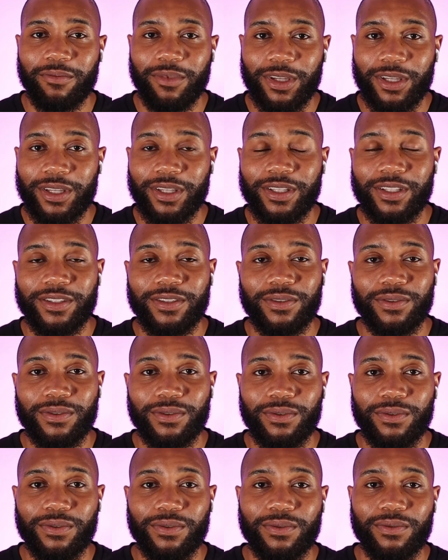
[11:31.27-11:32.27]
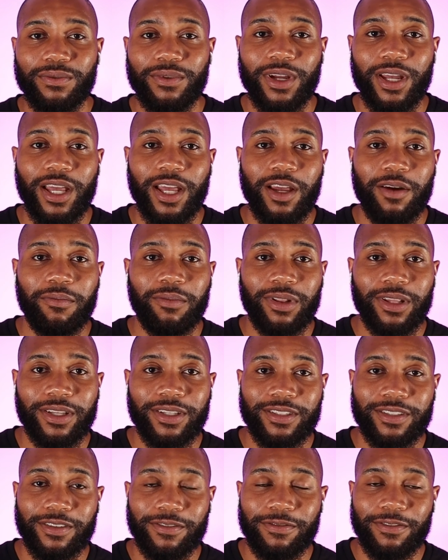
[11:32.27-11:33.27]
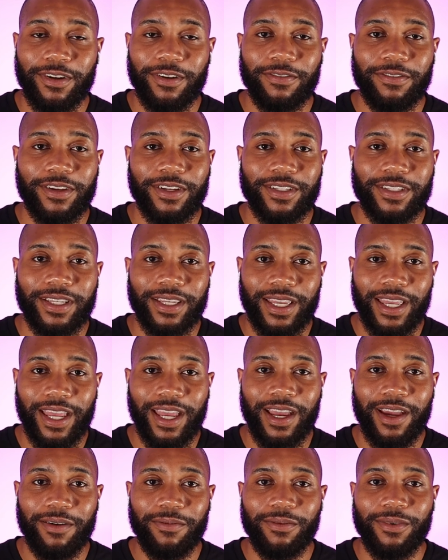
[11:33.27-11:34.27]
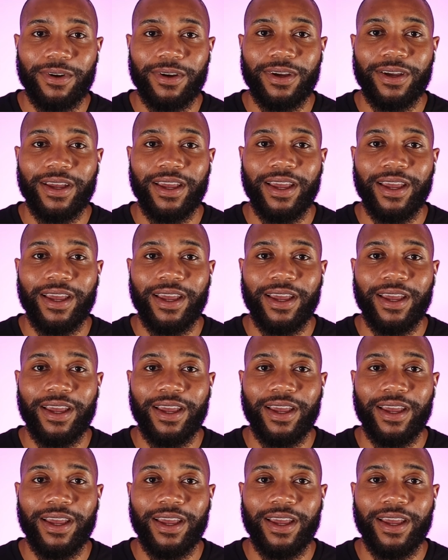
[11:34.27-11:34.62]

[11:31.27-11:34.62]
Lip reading: be to place the front-facing camera